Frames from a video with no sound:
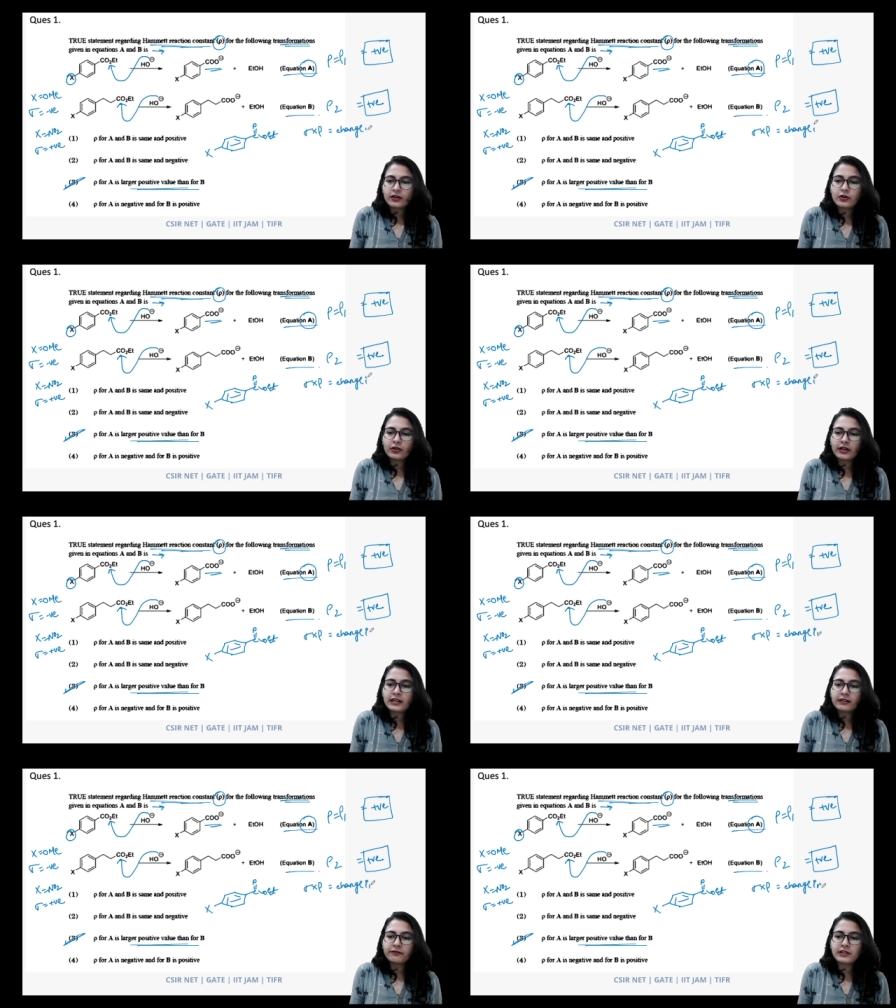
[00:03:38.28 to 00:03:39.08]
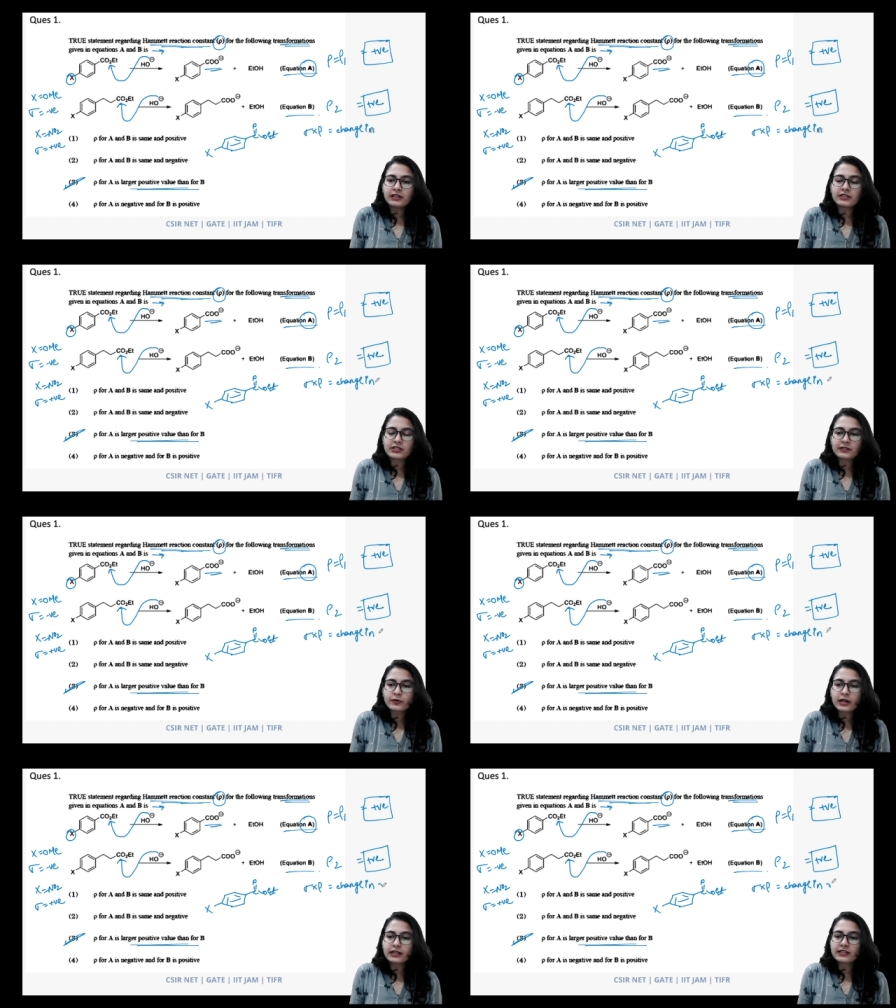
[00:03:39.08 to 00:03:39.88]
Alright, if we just
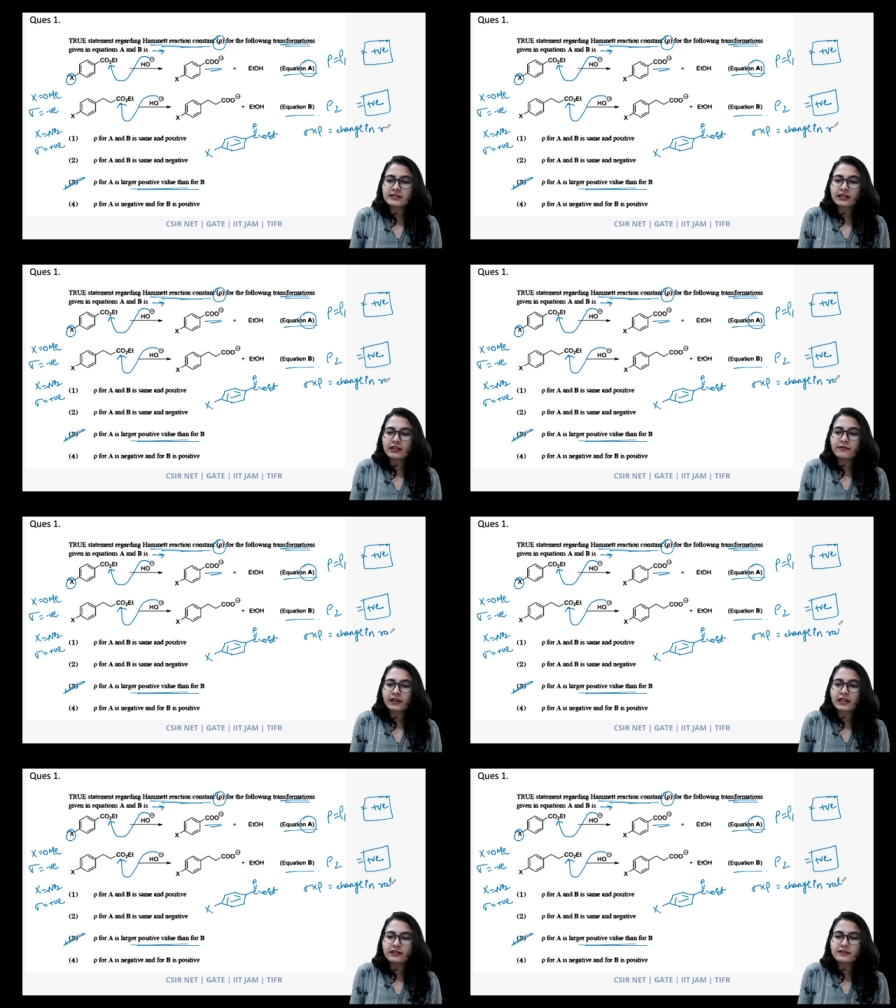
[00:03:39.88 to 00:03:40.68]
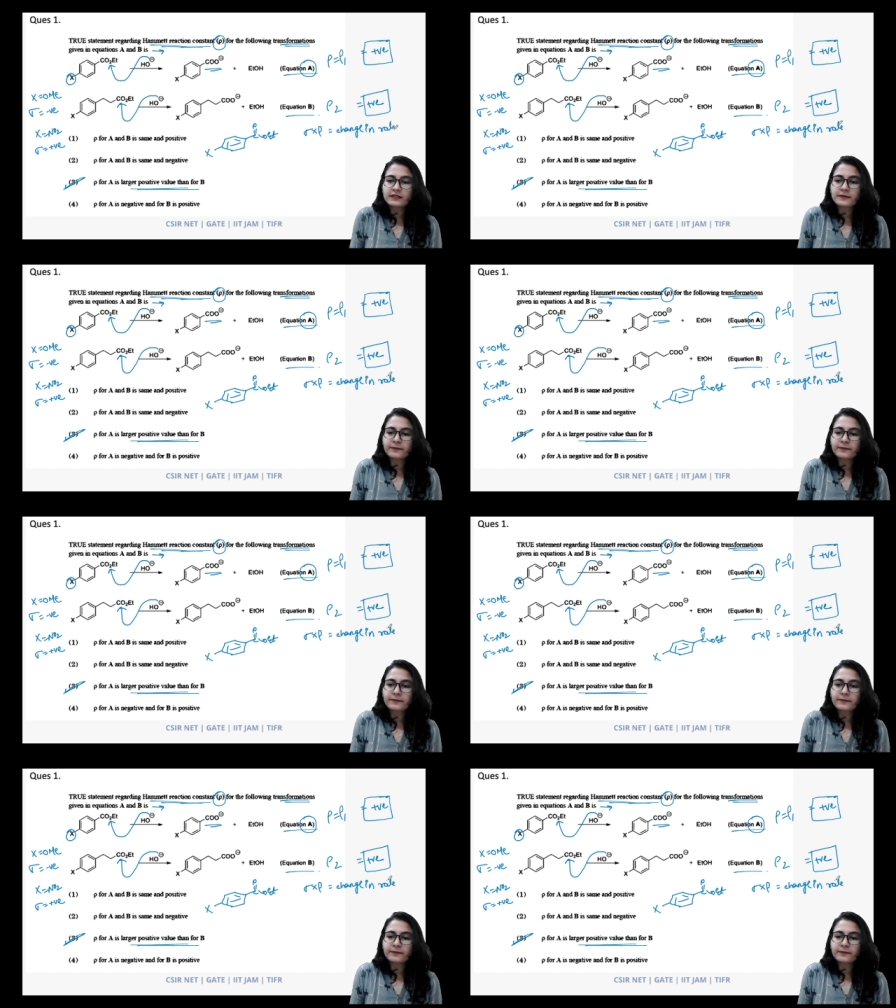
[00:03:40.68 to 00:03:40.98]
look at the significance,